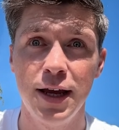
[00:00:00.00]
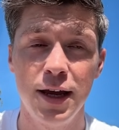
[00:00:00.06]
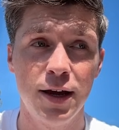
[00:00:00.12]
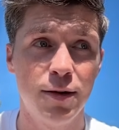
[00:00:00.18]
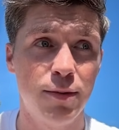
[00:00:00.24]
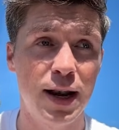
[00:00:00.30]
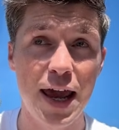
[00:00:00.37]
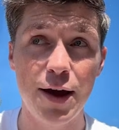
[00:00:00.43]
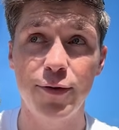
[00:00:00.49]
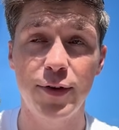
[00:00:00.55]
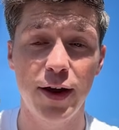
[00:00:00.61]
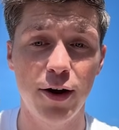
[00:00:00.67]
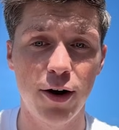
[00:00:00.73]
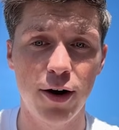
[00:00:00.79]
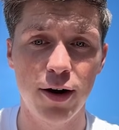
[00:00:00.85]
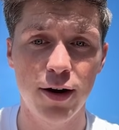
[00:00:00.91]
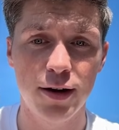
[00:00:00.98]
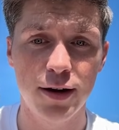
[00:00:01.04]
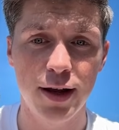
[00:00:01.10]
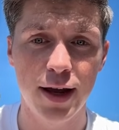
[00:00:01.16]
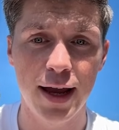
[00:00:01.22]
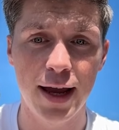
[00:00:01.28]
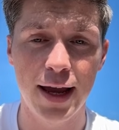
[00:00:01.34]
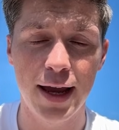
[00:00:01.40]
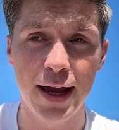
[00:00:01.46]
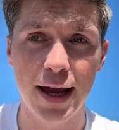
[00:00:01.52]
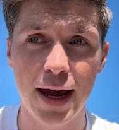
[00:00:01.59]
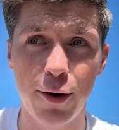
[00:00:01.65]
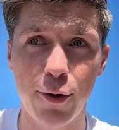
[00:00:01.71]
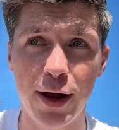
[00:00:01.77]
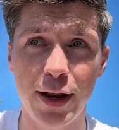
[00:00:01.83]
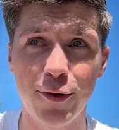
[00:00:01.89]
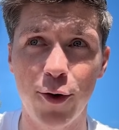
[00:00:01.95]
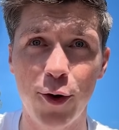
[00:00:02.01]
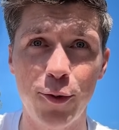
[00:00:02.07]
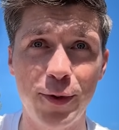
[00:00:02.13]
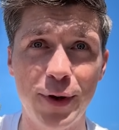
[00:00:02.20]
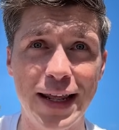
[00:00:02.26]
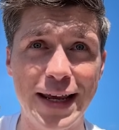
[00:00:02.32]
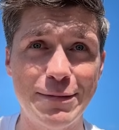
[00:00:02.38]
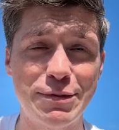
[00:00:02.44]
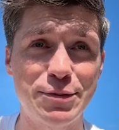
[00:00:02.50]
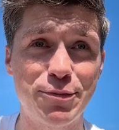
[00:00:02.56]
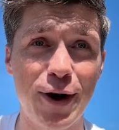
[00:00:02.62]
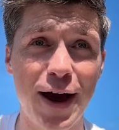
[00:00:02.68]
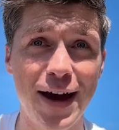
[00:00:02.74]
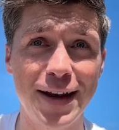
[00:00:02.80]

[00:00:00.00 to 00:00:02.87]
we left here. I went home with Liam Spratt,